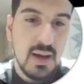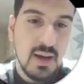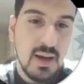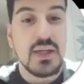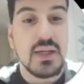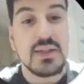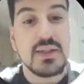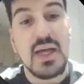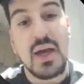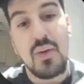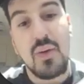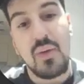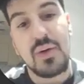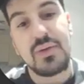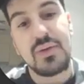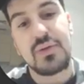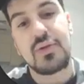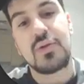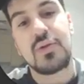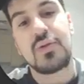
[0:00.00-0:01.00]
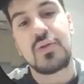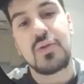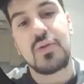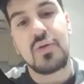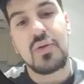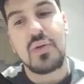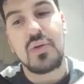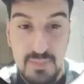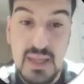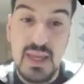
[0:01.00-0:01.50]
because I wanted
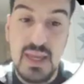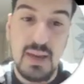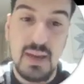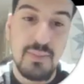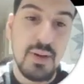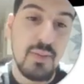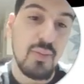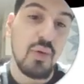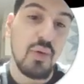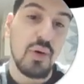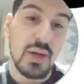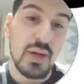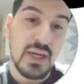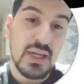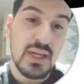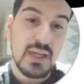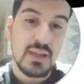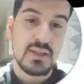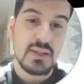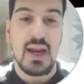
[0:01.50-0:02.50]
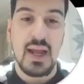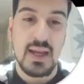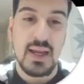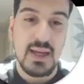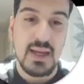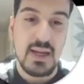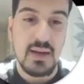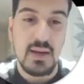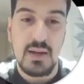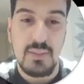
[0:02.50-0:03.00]
to make it a bit more neat, and I
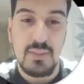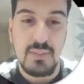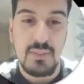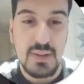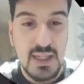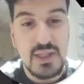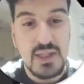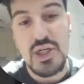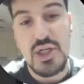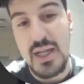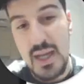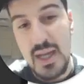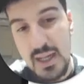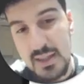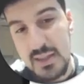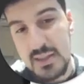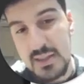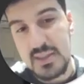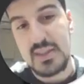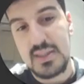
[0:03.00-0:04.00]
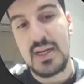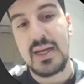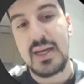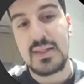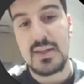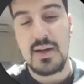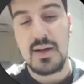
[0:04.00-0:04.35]
can potentially add this later